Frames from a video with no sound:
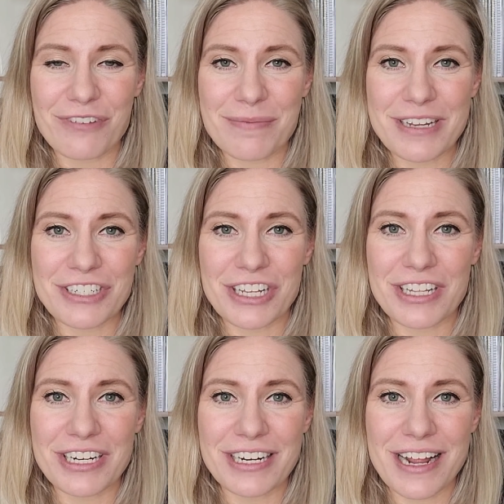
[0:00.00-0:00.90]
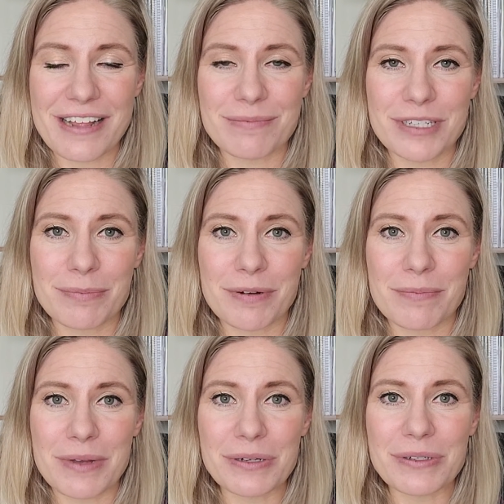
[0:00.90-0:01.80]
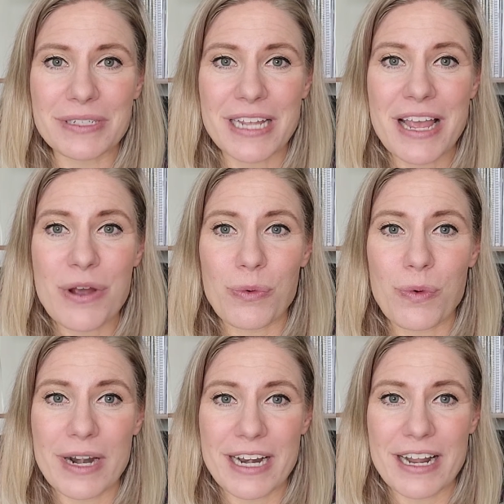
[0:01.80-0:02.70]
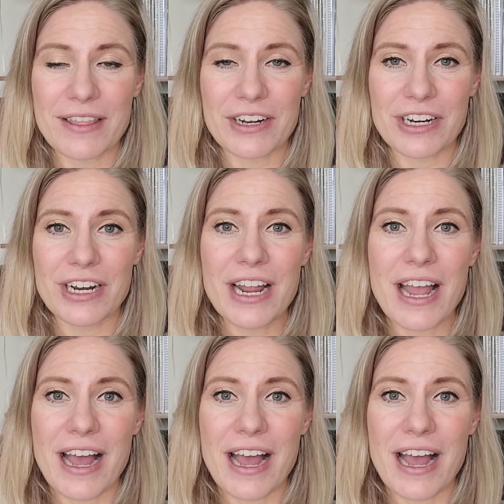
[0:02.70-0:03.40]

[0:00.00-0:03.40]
from each other um, to promote one another.